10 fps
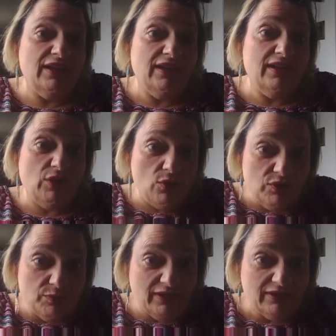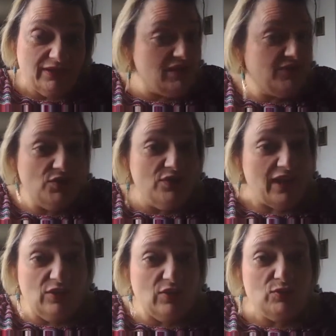coachable. Because if you're not
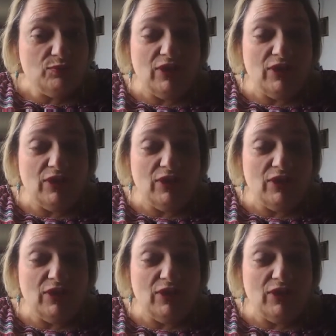coachable,